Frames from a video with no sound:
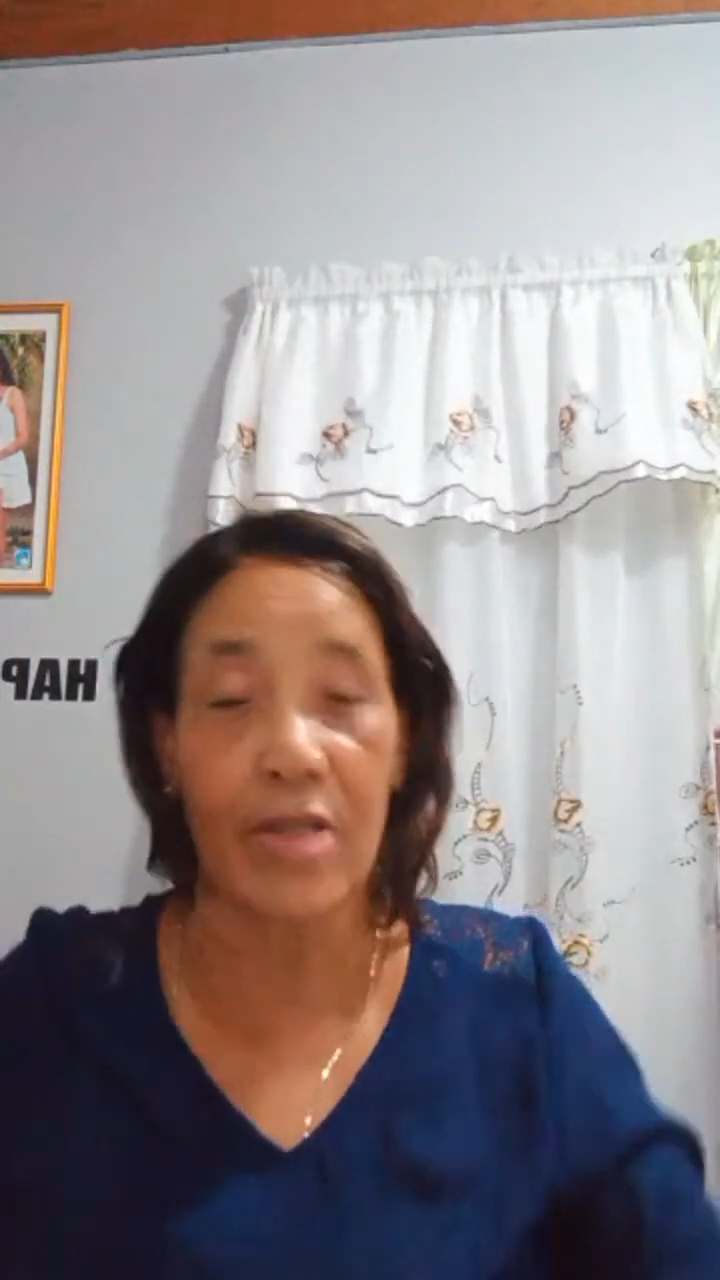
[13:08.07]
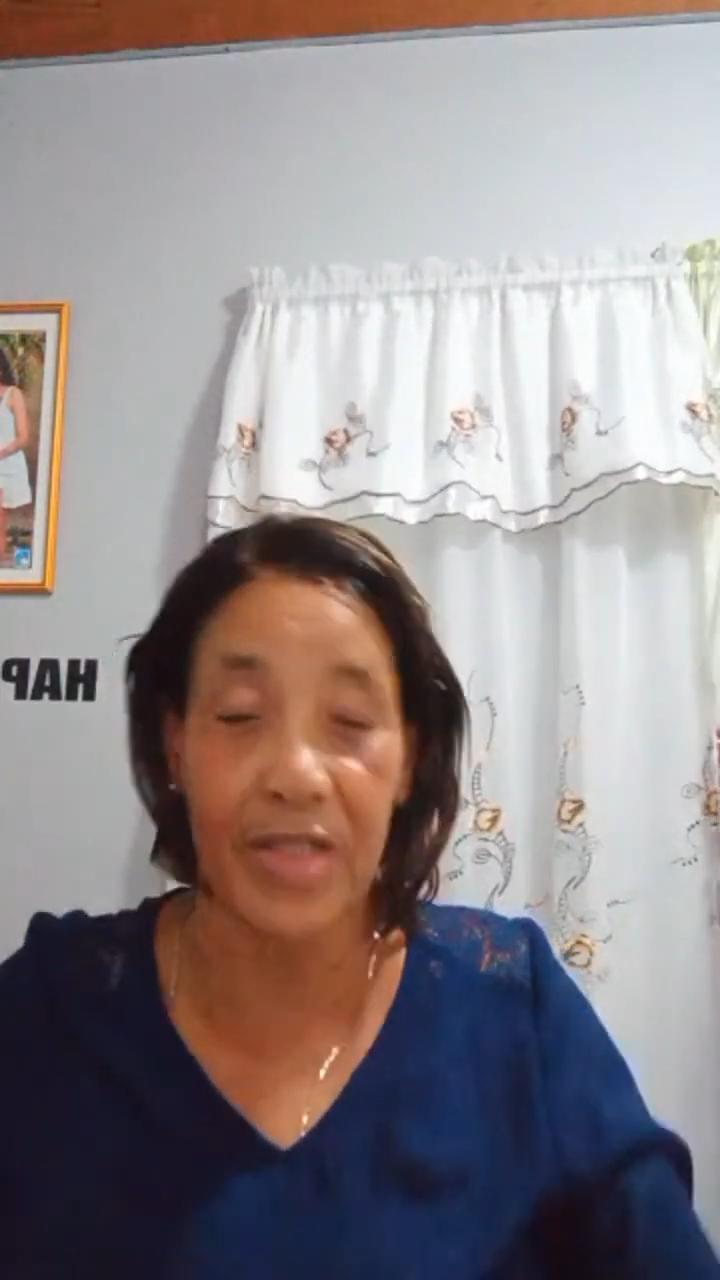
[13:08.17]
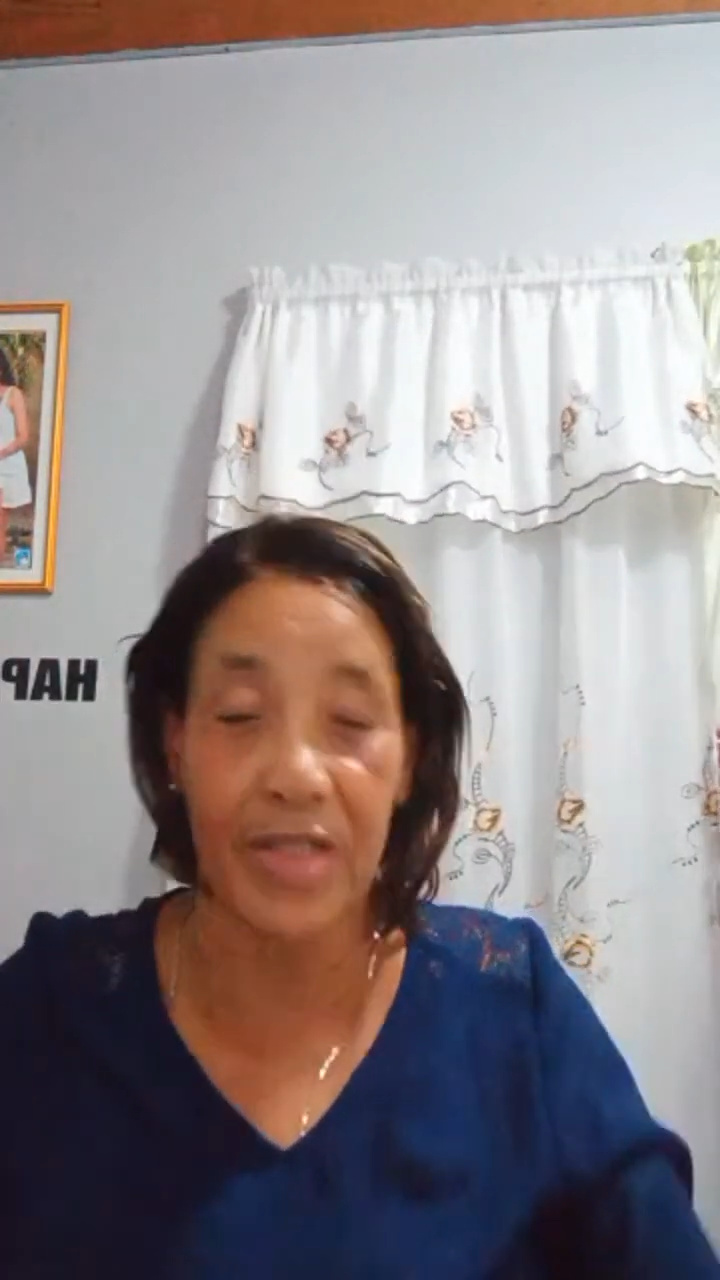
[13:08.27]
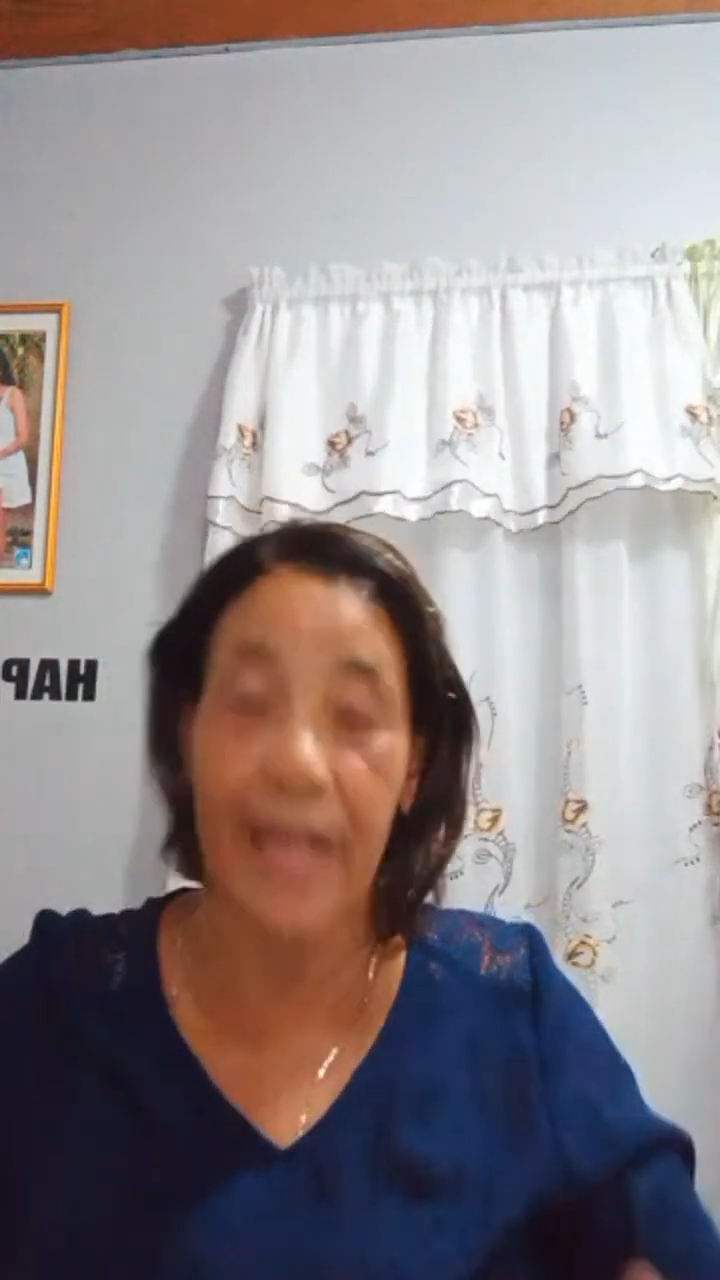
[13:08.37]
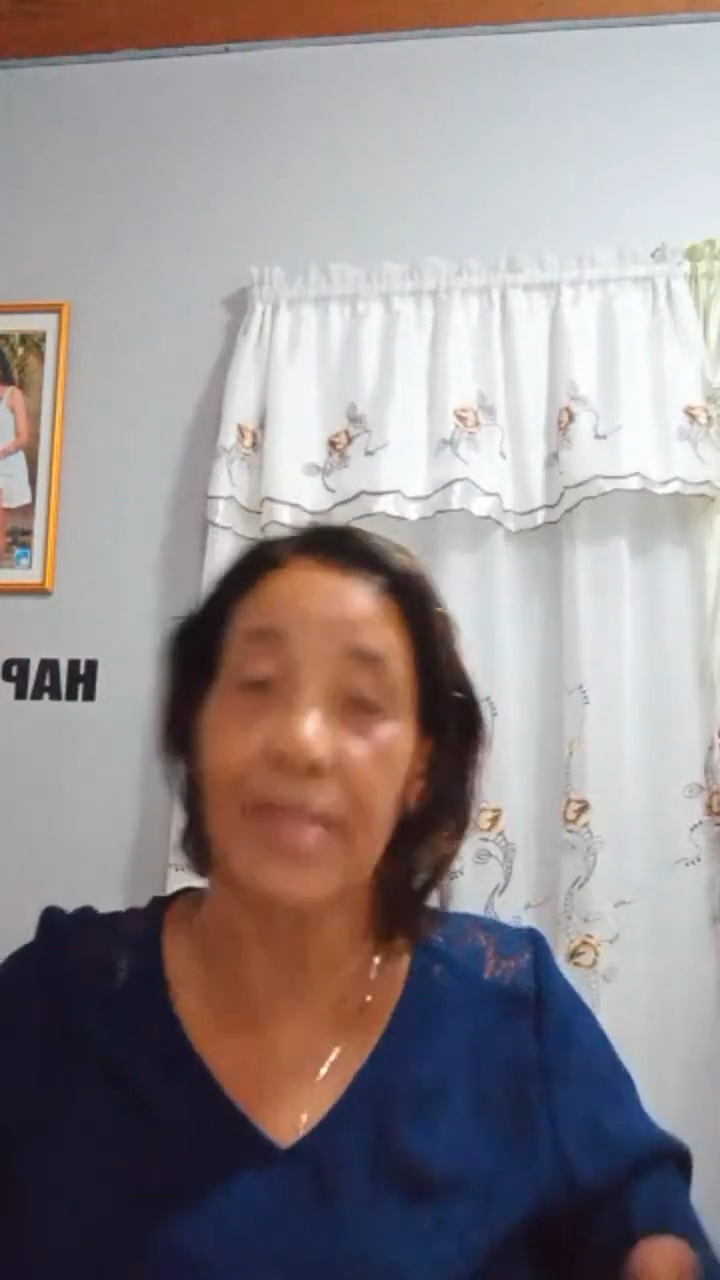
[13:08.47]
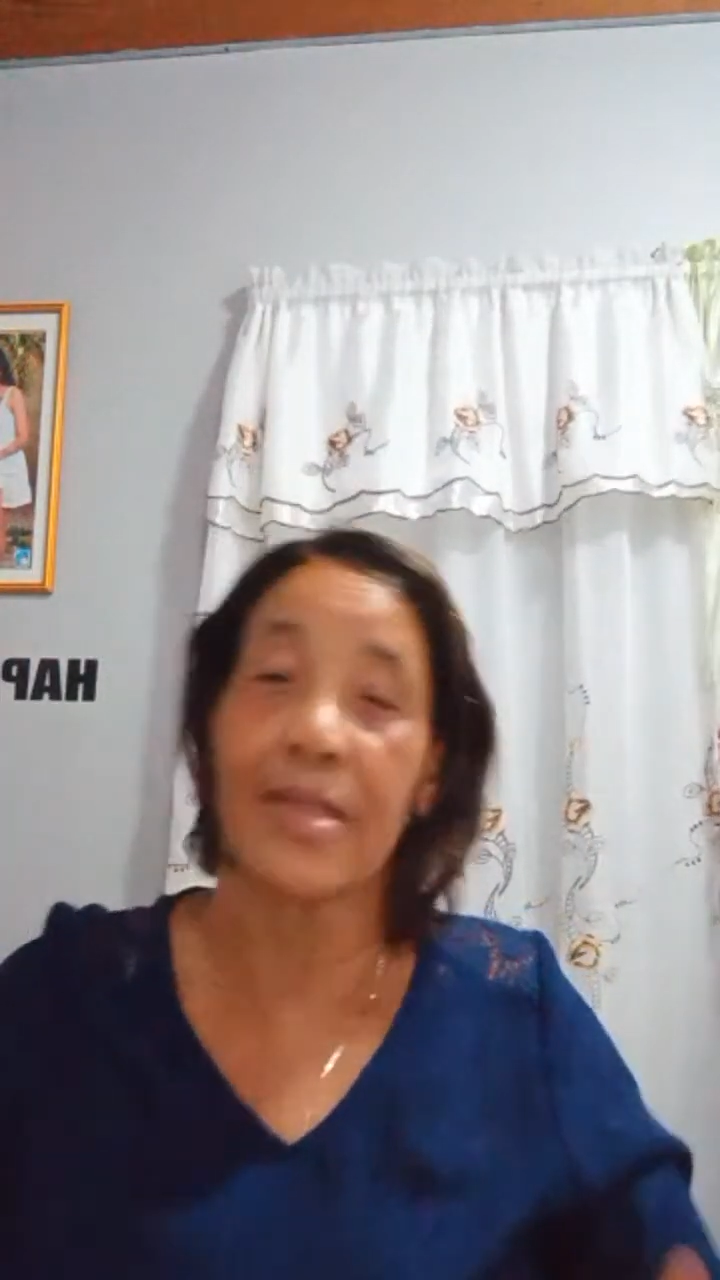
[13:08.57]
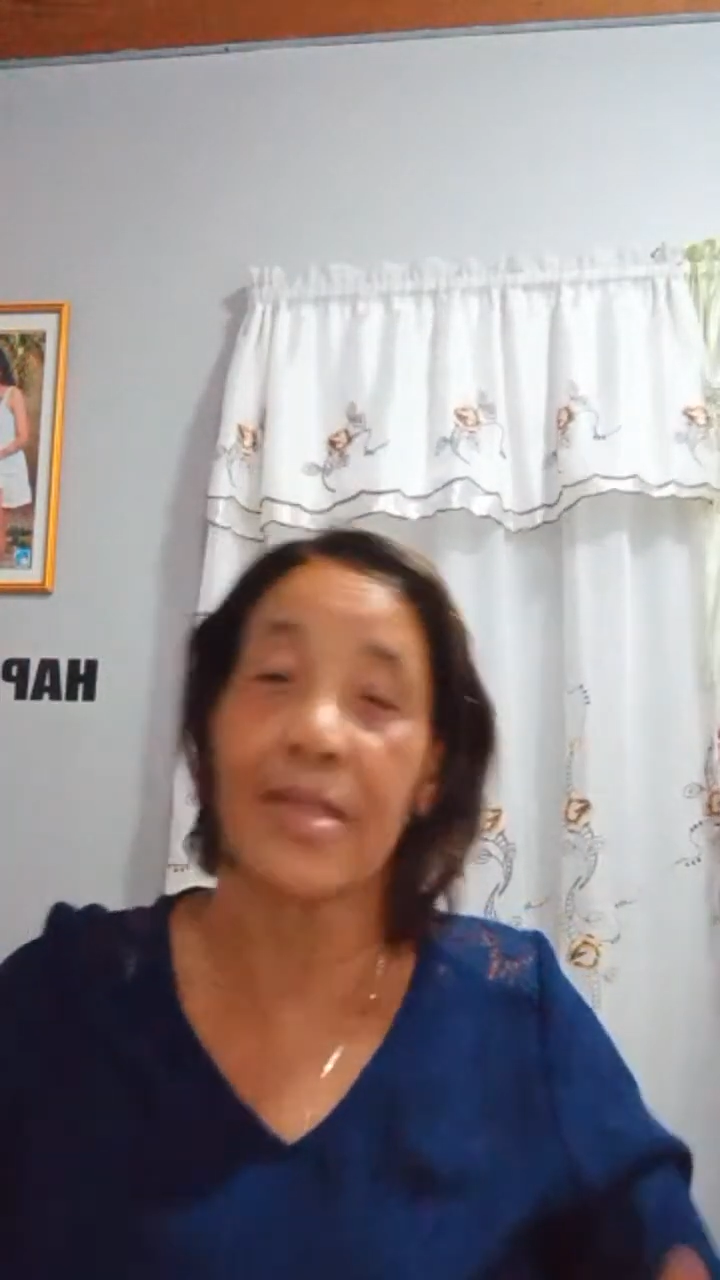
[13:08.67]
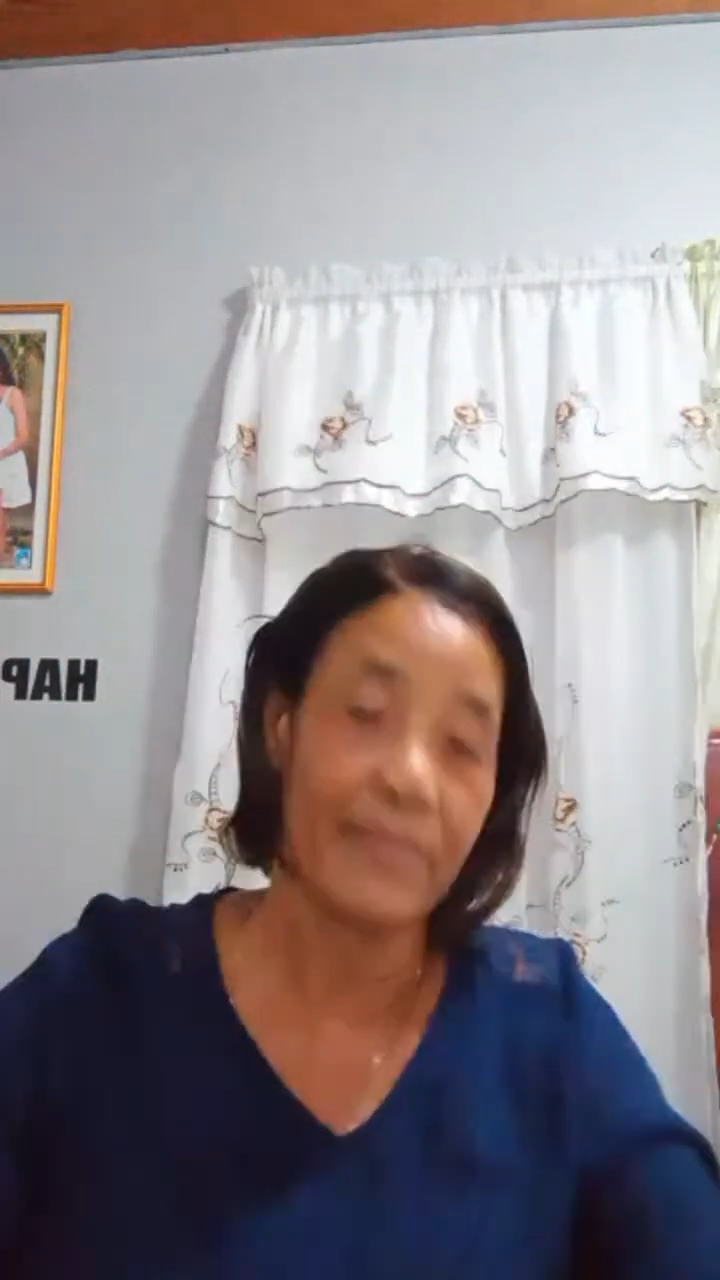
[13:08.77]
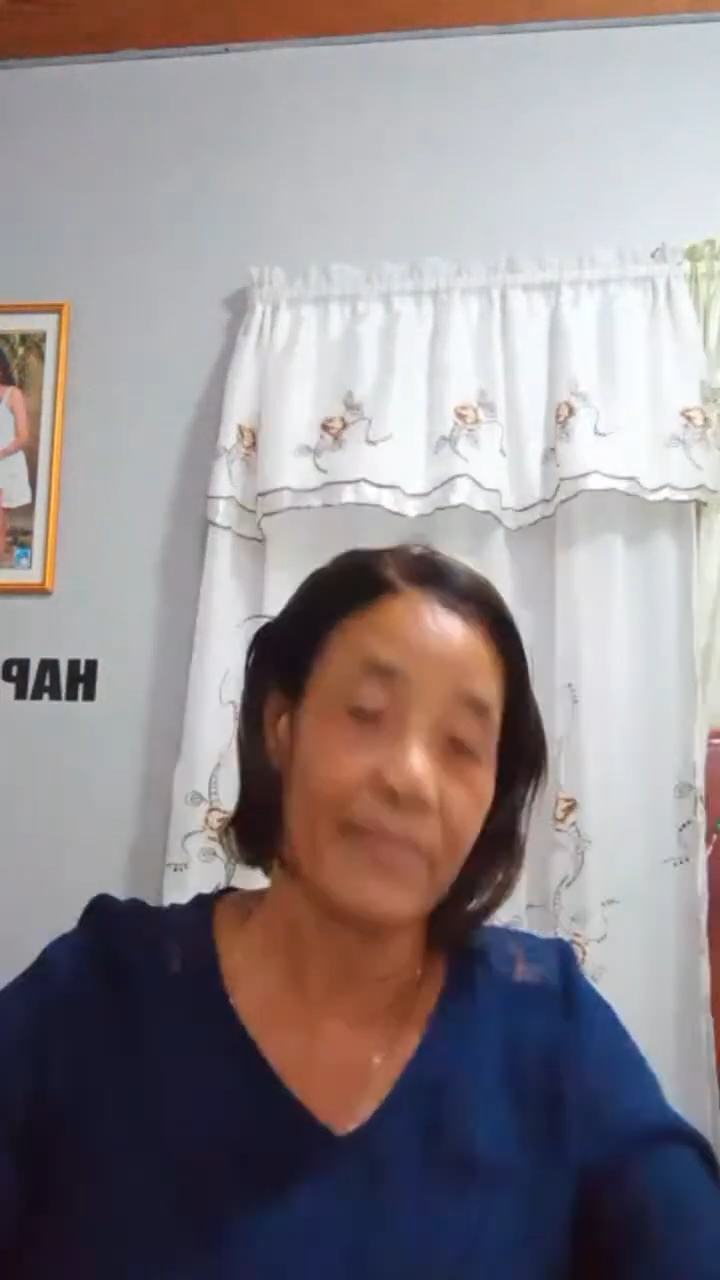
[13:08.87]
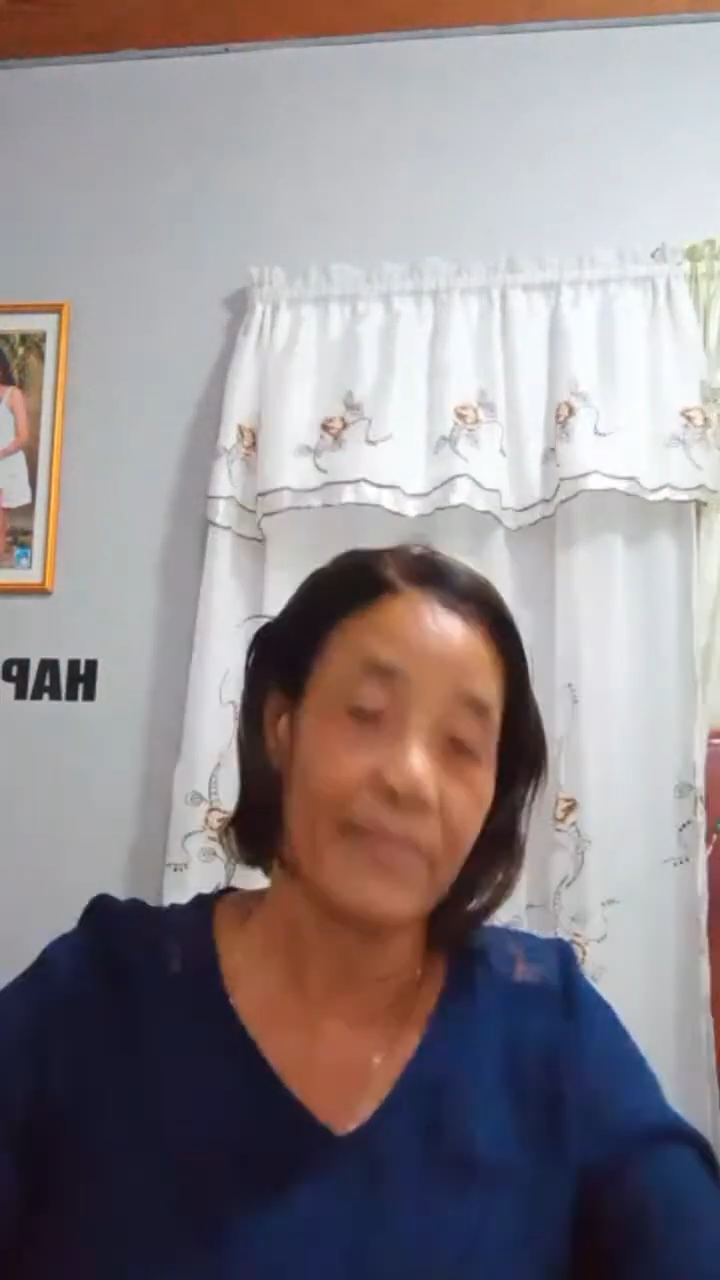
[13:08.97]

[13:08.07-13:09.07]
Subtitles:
Johnson again.